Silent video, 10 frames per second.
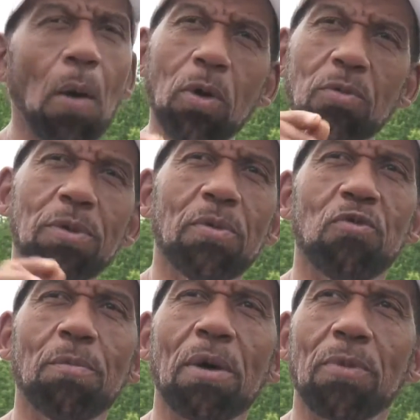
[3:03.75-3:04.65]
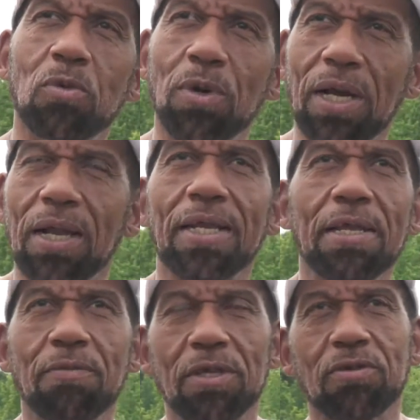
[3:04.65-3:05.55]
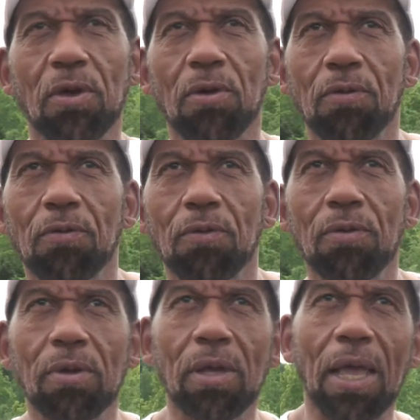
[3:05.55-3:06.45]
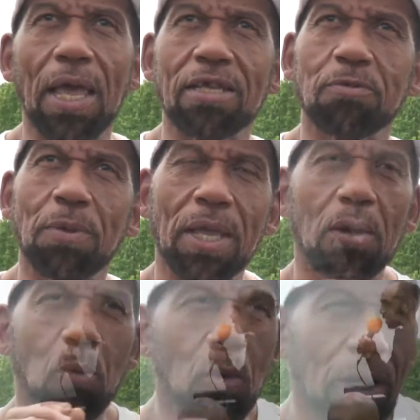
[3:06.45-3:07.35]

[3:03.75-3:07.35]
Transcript: I want to be remembered when I leave this earth as being